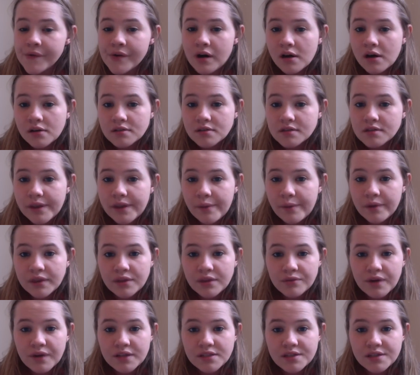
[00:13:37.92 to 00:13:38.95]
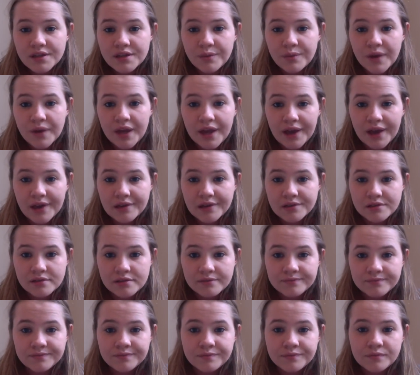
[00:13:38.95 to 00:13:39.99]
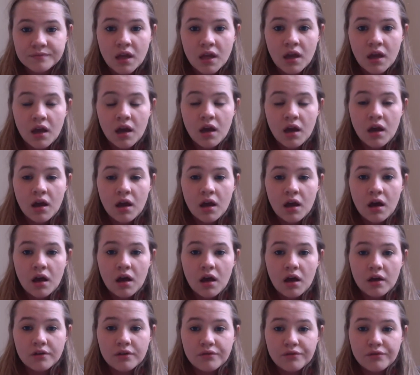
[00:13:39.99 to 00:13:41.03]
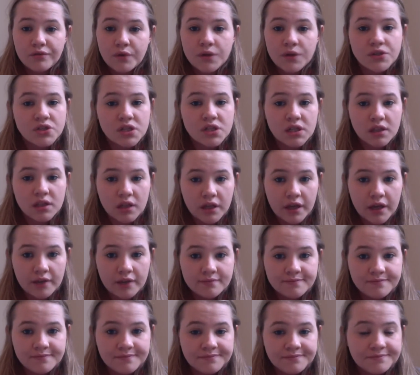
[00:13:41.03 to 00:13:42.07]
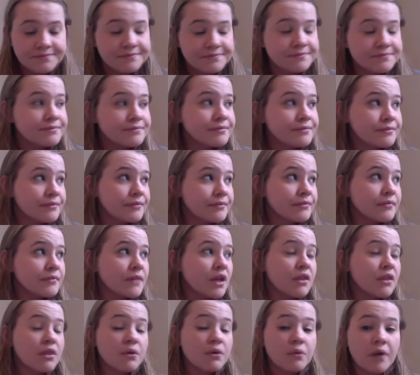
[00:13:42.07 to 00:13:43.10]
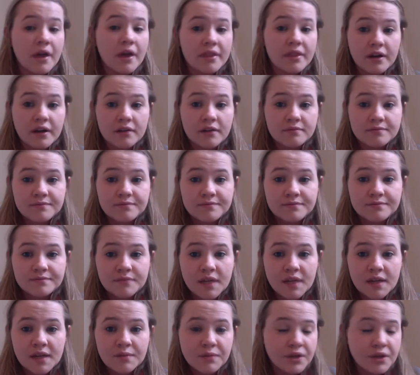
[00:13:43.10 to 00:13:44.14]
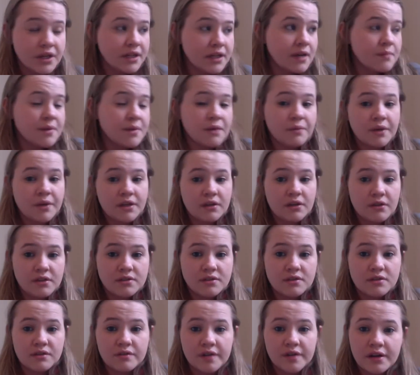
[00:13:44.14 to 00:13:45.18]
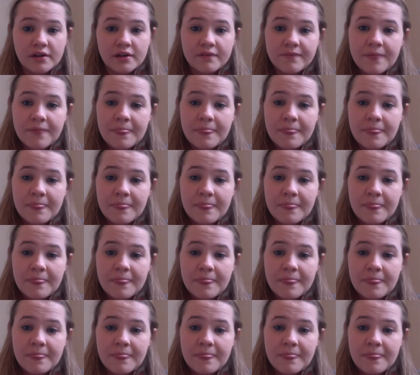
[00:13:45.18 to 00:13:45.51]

see what the rest of the week has. Unfortunately, the weather, and I'm looking out my window that's over here,